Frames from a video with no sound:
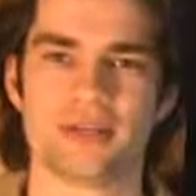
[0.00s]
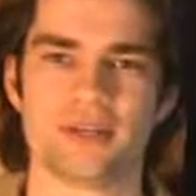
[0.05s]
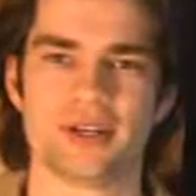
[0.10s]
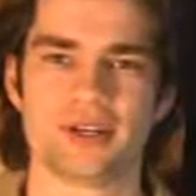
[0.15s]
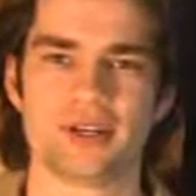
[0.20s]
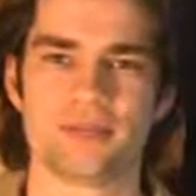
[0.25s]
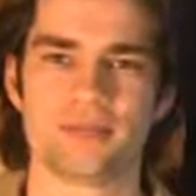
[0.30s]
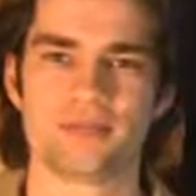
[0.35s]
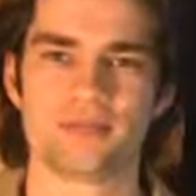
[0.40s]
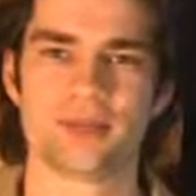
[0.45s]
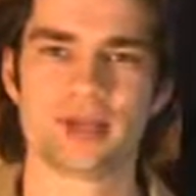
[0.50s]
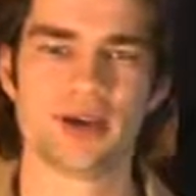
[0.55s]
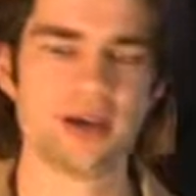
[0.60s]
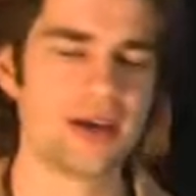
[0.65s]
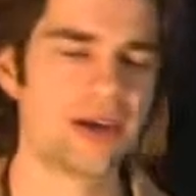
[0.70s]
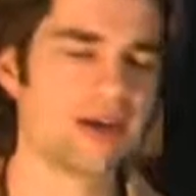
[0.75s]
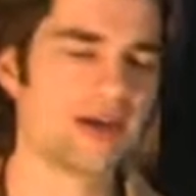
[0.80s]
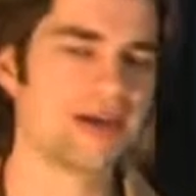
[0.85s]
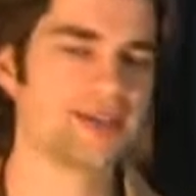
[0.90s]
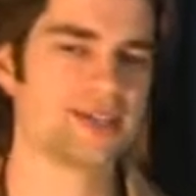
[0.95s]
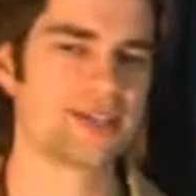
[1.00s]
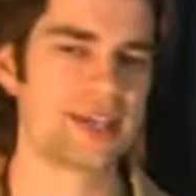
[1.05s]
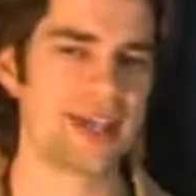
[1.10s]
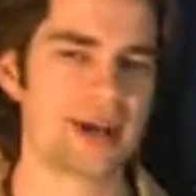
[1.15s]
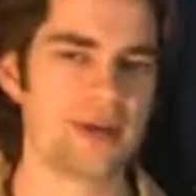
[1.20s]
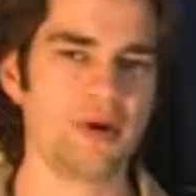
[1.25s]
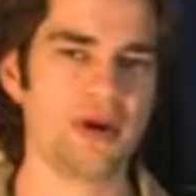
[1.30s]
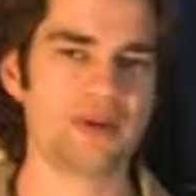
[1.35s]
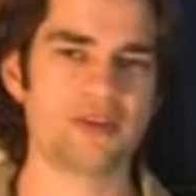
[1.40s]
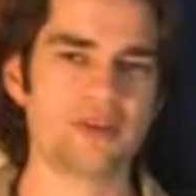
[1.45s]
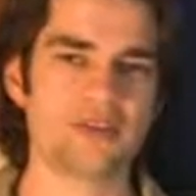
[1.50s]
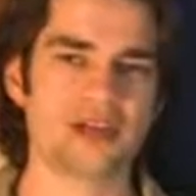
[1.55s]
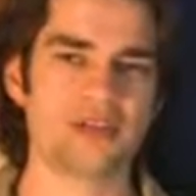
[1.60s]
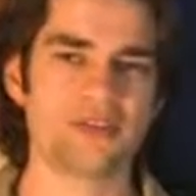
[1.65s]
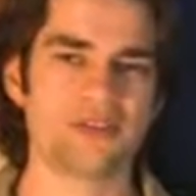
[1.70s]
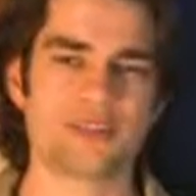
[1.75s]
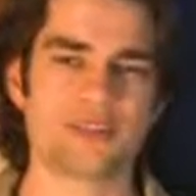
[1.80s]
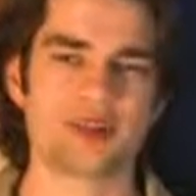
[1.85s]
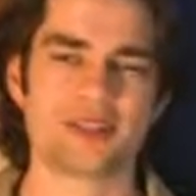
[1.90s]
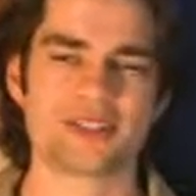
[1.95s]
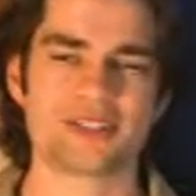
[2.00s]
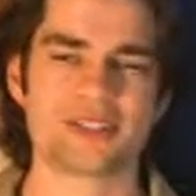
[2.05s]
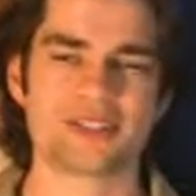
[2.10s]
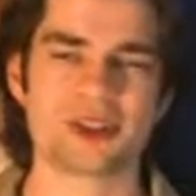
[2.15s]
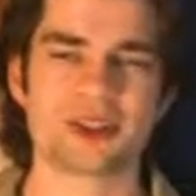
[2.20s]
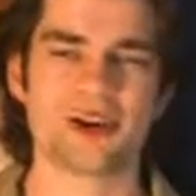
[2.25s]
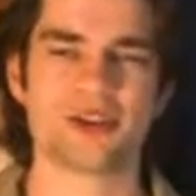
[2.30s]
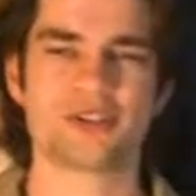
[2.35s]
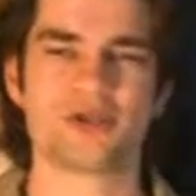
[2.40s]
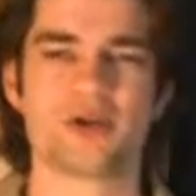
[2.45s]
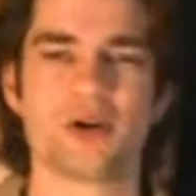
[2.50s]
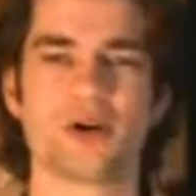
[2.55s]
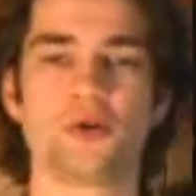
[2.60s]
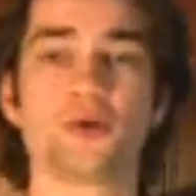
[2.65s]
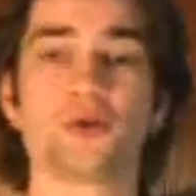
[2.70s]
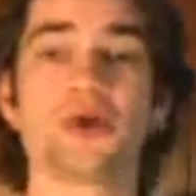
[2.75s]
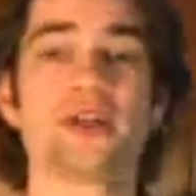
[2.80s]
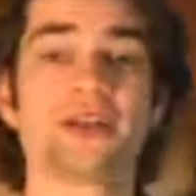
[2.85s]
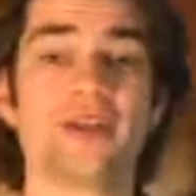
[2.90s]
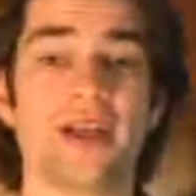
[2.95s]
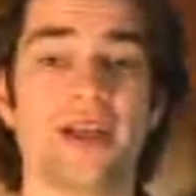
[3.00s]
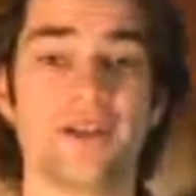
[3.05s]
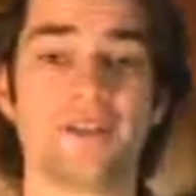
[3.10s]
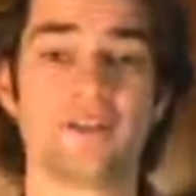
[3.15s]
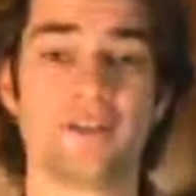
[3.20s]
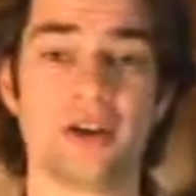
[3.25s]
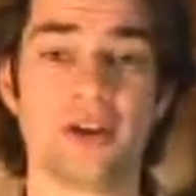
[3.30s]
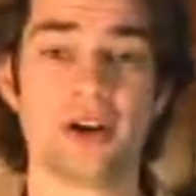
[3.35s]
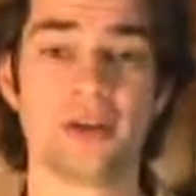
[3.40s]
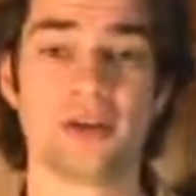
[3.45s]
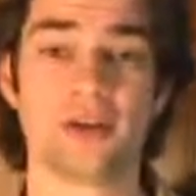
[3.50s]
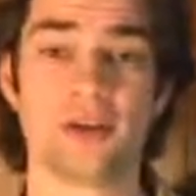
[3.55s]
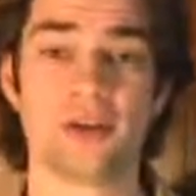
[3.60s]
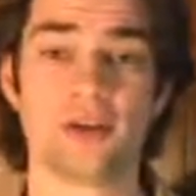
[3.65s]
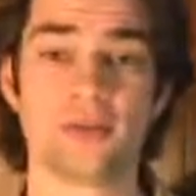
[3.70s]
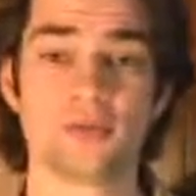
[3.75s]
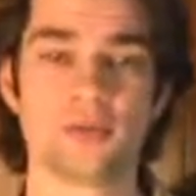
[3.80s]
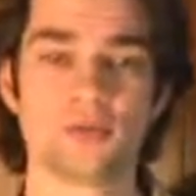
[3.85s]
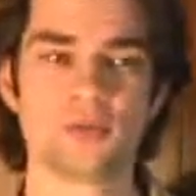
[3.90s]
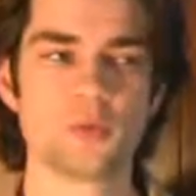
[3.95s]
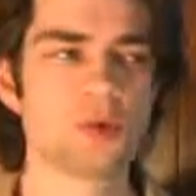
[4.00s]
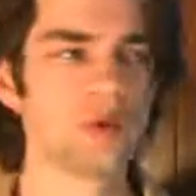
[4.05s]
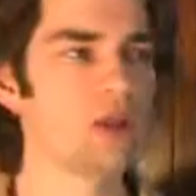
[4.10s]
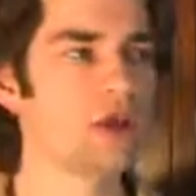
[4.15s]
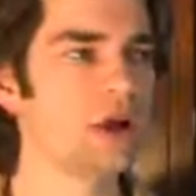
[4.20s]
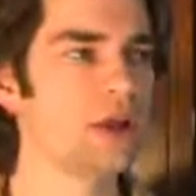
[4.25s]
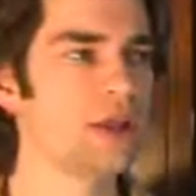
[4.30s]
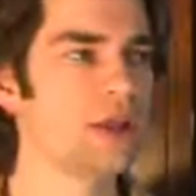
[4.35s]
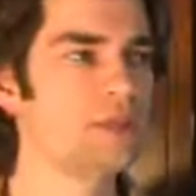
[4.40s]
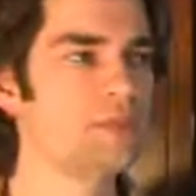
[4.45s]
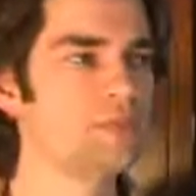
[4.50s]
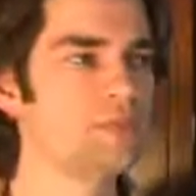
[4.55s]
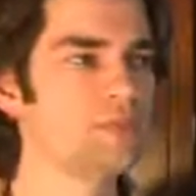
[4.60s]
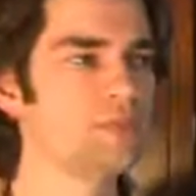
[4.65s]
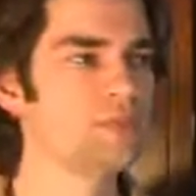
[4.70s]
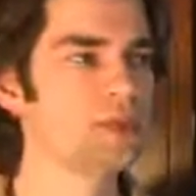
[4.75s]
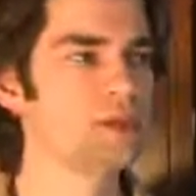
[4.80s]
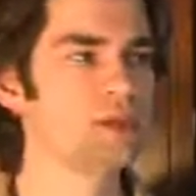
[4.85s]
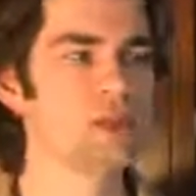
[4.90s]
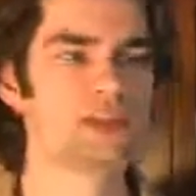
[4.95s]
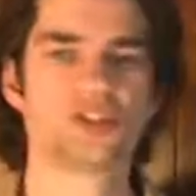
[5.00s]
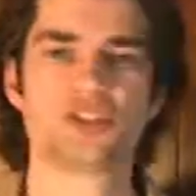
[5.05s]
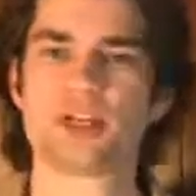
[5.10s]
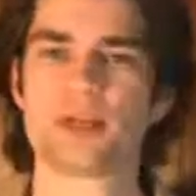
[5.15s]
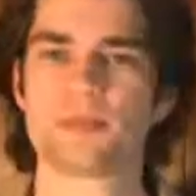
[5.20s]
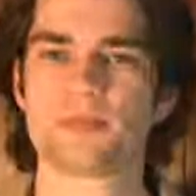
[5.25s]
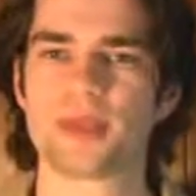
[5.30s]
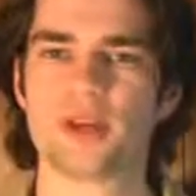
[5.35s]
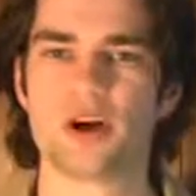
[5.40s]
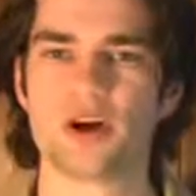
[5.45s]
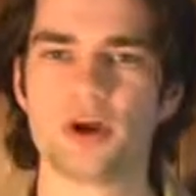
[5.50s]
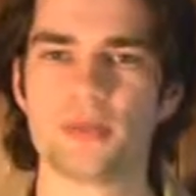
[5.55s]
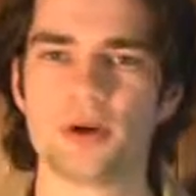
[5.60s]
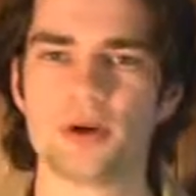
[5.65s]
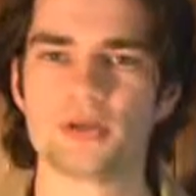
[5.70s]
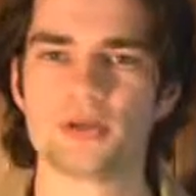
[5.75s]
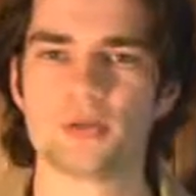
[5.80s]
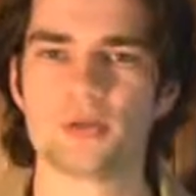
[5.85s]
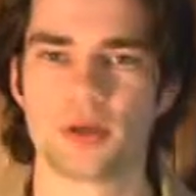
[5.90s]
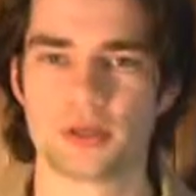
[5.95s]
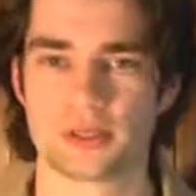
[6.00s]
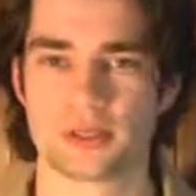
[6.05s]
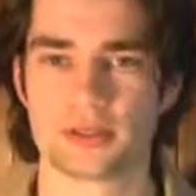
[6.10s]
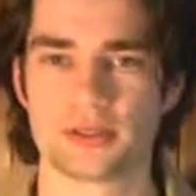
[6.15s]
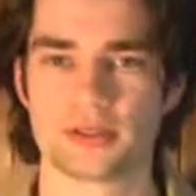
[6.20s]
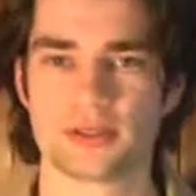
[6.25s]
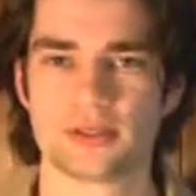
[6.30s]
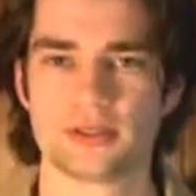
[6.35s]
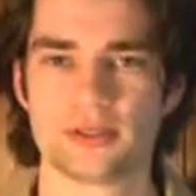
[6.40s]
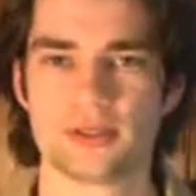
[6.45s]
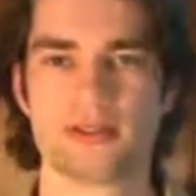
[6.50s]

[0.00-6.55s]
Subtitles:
Intel. I want to take a few minutes and talk to you about a real-life fairy tale. We'll call it The Chip That Almost Wasn't.